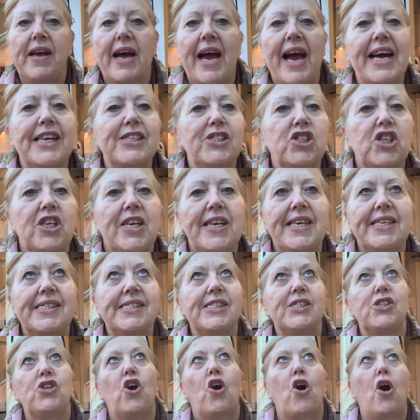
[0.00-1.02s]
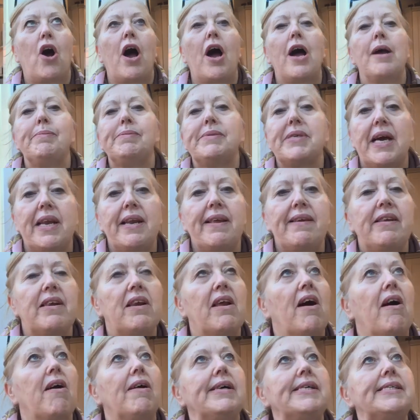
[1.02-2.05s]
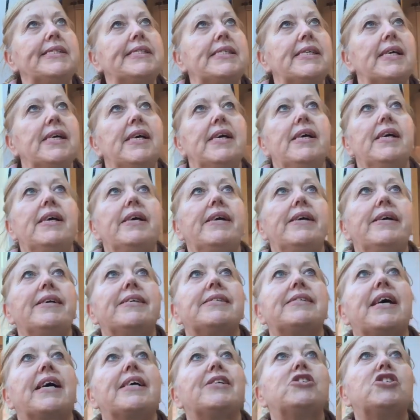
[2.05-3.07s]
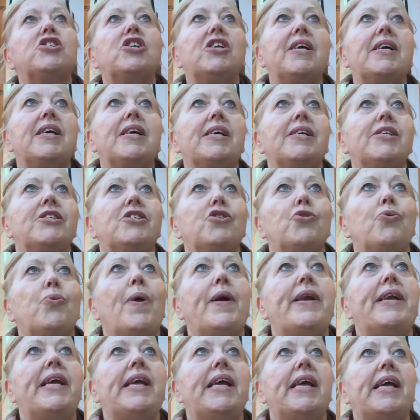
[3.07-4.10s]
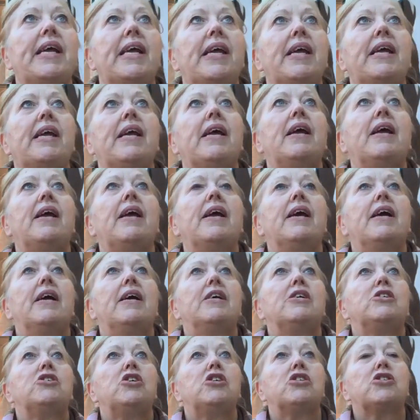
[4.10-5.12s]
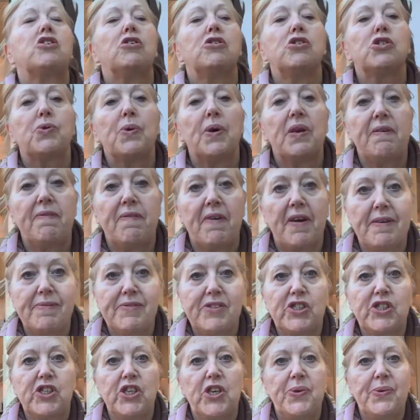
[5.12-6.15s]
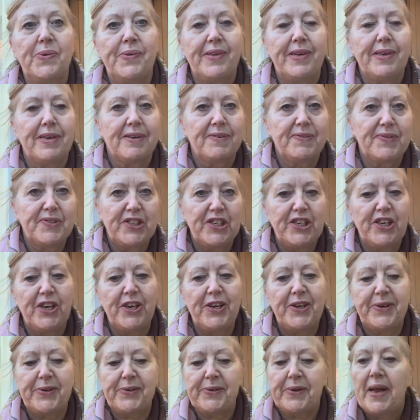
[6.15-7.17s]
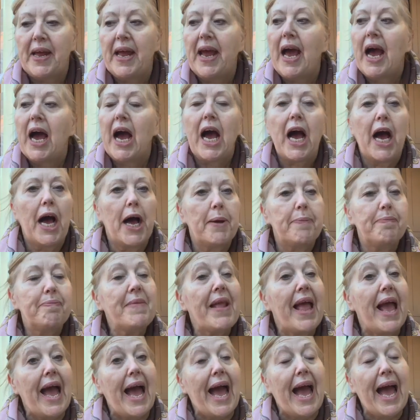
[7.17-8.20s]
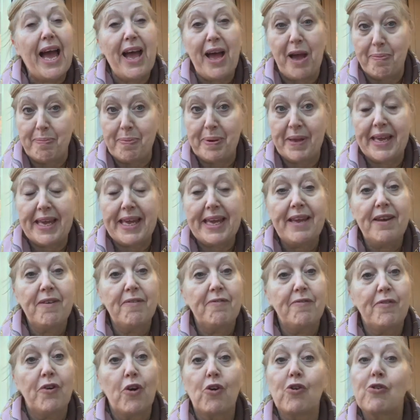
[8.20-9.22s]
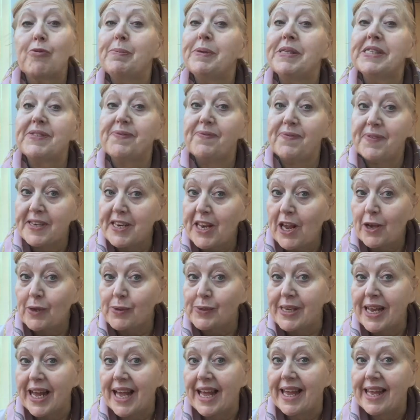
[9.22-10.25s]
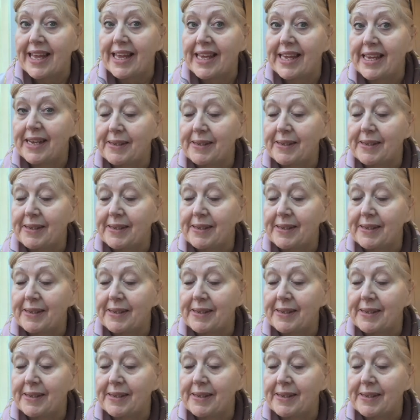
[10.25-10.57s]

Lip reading: Actually, it's not. I'm telling lies. It's actually just gone 25 to 2 in the afternoon. Happy Vlogmas video day.